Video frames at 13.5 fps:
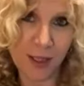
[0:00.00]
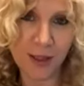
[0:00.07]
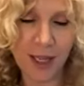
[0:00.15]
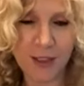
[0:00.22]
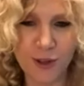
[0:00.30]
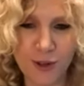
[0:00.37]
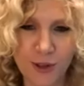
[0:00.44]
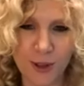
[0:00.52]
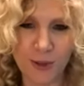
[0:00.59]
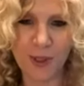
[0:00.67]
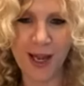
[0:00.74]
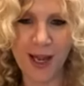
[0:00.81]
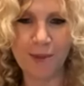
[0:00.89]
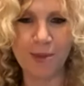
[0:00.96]
And that's usually
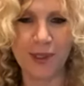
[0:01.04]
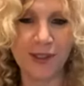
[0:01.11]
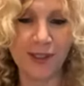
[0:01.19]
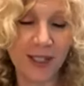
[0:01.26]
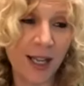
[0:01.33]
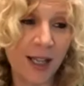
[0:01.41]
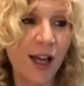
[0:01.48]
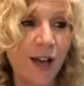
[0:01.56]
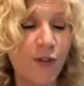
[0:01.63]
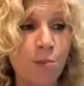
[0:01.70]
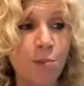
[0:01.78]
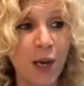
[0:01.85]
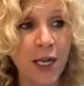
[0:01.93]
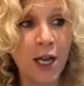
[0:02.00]
what happens. And I love
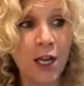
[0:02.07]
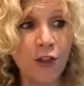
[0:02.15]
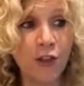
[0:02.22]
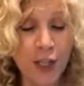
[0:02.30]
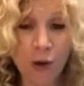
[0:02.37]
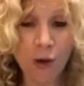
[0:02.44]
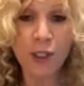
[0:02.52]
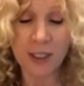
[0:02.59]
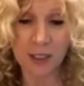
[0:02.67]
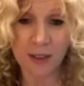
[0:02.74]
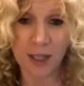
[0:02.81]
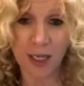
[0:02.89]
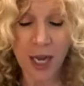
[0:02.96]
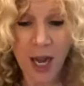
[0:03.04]
it. But the onus
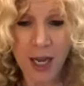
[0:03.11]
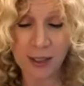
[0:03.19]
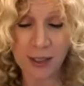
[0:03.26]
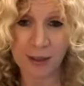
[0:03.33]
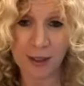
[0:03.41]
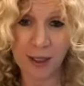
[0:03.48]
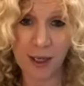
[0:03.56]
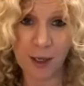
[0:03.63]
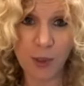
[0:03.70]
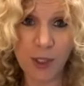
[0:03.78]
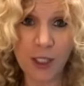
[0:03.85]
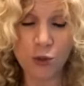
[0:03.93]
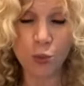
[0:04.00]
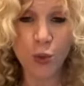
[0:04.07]
is on us mm-hmm.
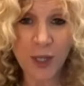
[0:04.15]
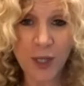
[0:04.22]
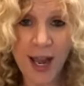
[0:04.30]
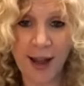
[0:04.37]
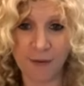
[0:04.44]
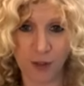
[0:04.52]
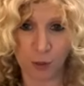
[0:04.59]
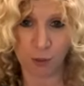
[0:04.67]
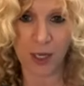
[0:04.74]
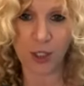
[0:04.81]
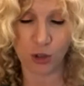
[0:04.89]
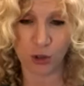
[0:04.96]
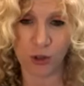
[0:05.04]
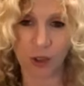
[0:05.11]
because we have to
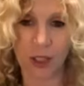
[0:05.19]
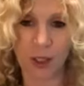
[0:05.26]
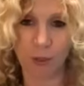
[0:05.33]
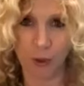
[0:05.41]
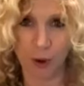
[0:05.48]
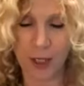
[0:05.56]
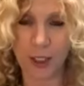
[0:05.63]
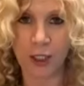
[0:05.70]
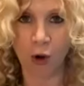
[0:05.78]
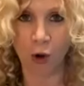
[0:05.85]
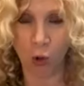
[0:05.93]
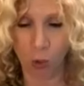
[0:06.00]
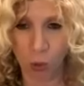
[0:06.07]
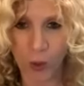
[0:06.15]
make sure that the product
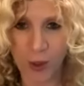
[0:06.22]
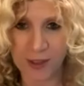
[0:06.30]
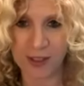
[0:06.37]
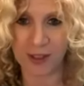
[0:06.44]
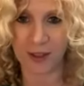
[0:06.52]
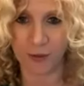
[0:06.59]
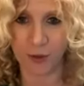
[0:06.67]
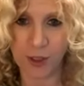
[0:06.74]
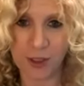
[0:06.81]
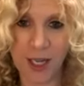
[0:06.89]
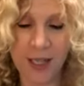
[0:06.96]
always delivers.